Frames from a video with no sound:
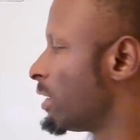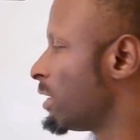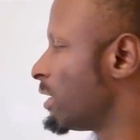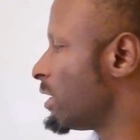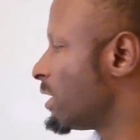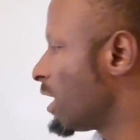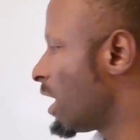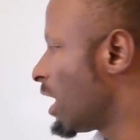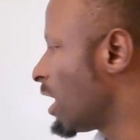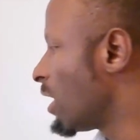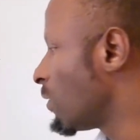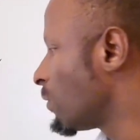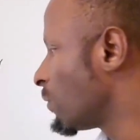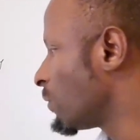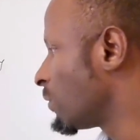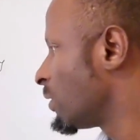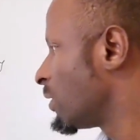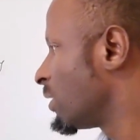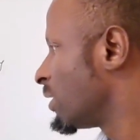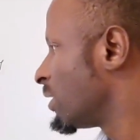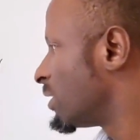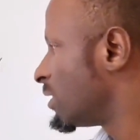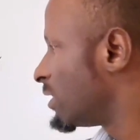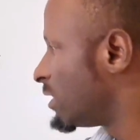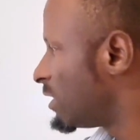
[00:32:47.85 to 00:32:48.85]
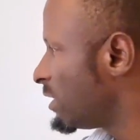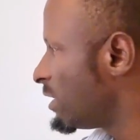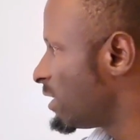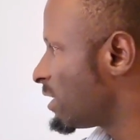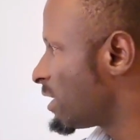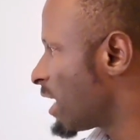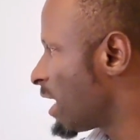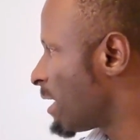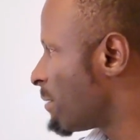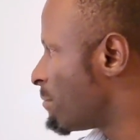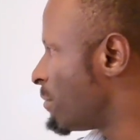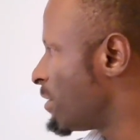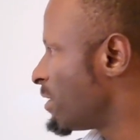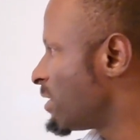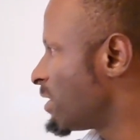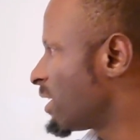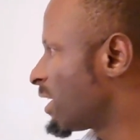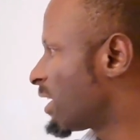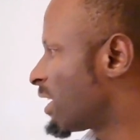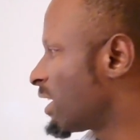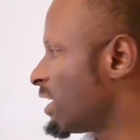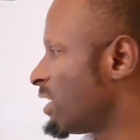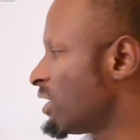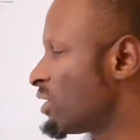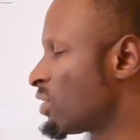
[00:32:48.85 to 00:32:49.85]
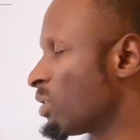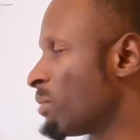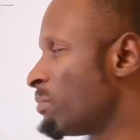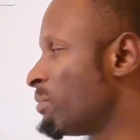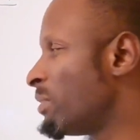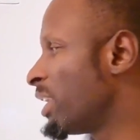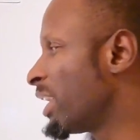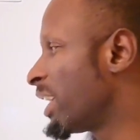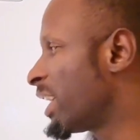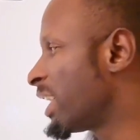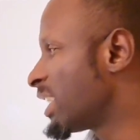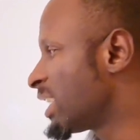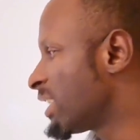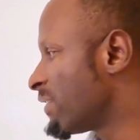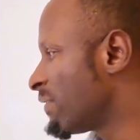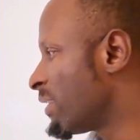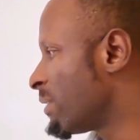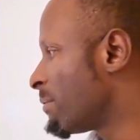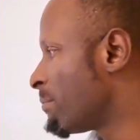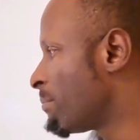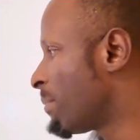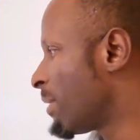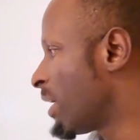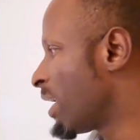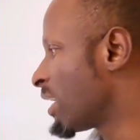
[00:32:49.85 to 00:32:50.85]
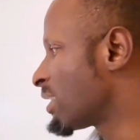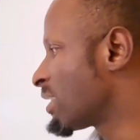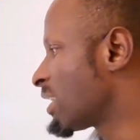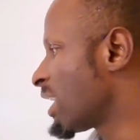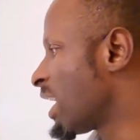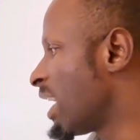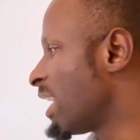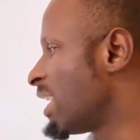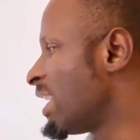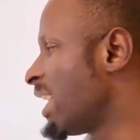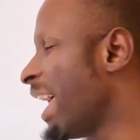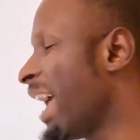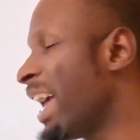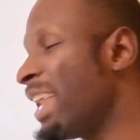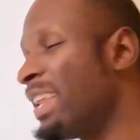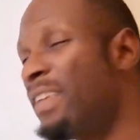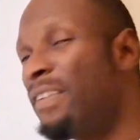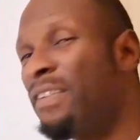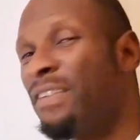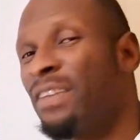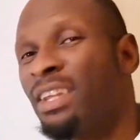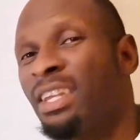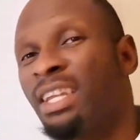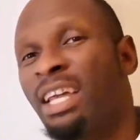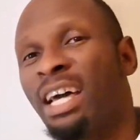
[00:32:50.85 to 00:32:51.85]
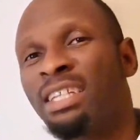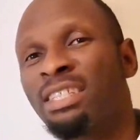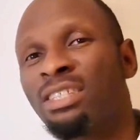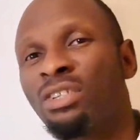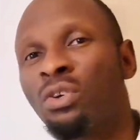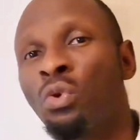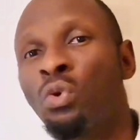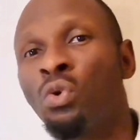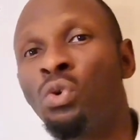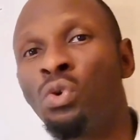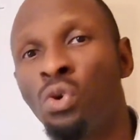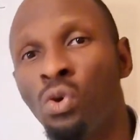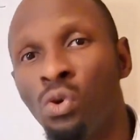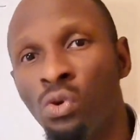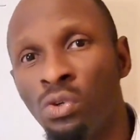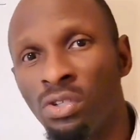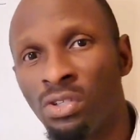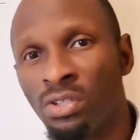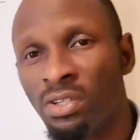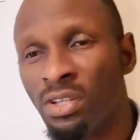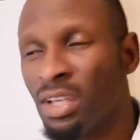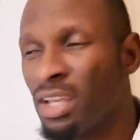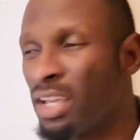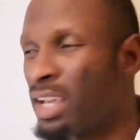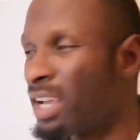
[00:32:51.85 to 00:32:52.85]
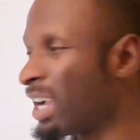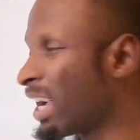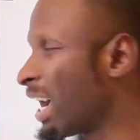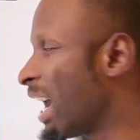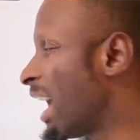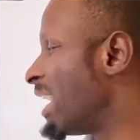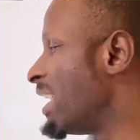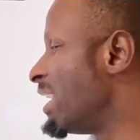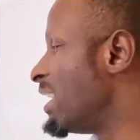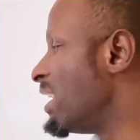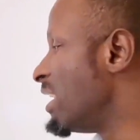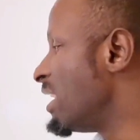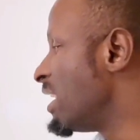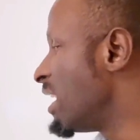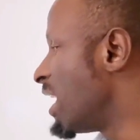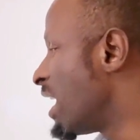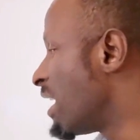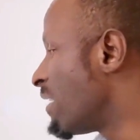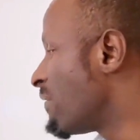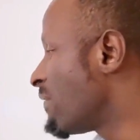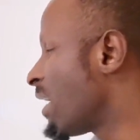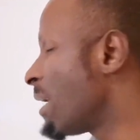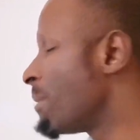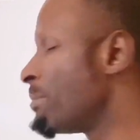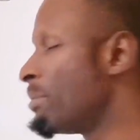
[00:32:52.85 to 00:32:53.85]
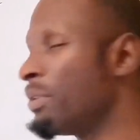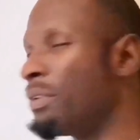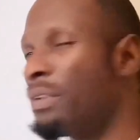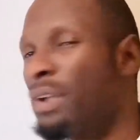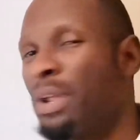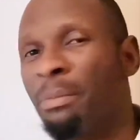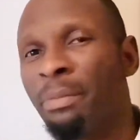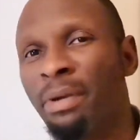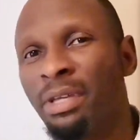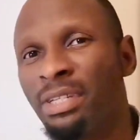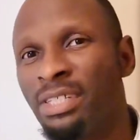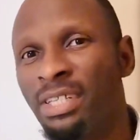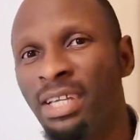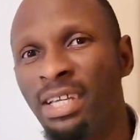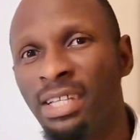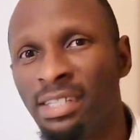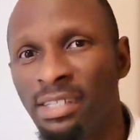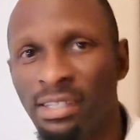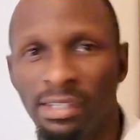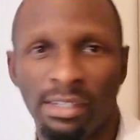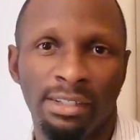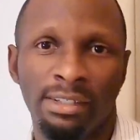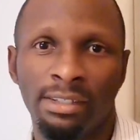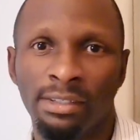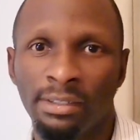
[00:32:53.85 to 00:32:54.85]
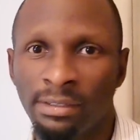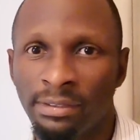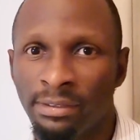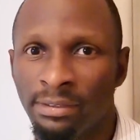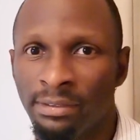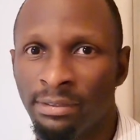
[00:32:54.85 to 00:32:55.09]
Now, these are basically some negative impacts, and anything that corrodes can never be remediated.